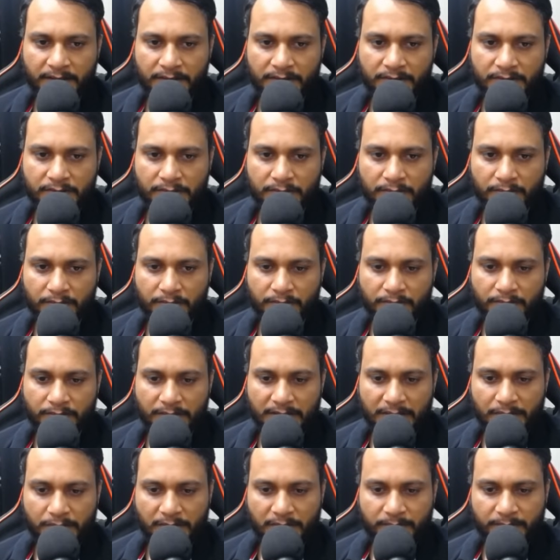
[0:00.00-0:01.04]
So
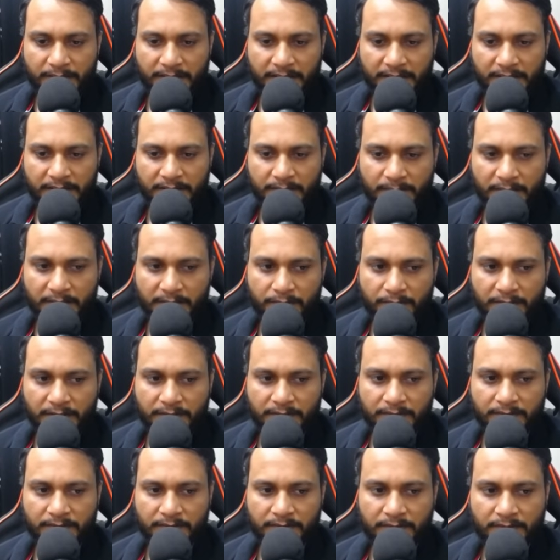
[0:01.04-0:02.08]
that will be added by
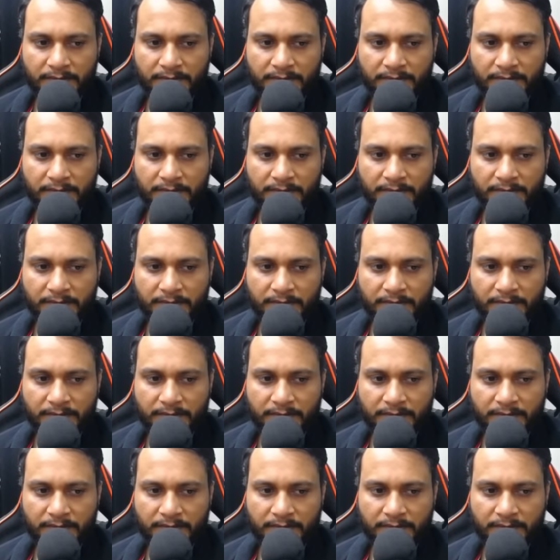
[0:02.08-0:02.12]
1.